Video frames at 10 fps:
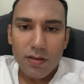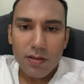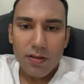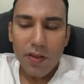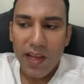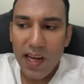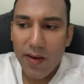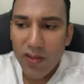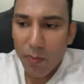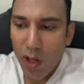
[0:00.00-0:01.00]
So they
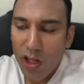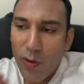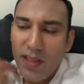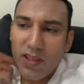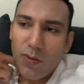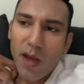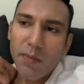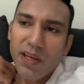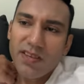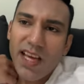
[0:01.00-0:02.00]
love to pull you into it
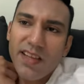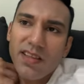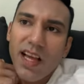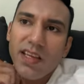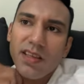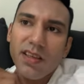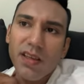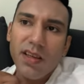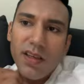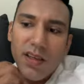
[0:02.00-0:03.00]
because then it's like,
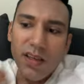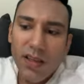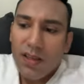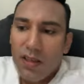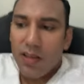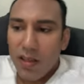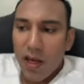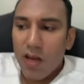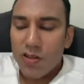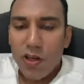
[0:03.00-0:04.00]

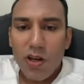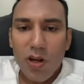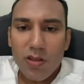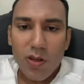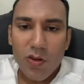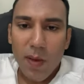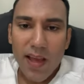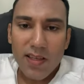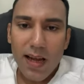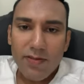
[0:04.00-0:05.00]
oh, so you're not so
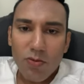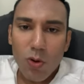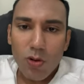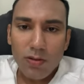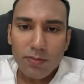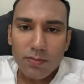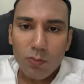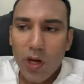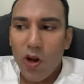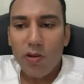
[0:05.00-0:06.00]
special after all
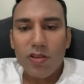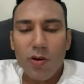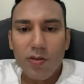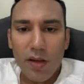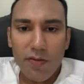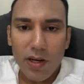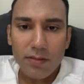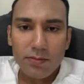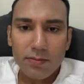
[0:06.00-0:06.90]
we're not so different.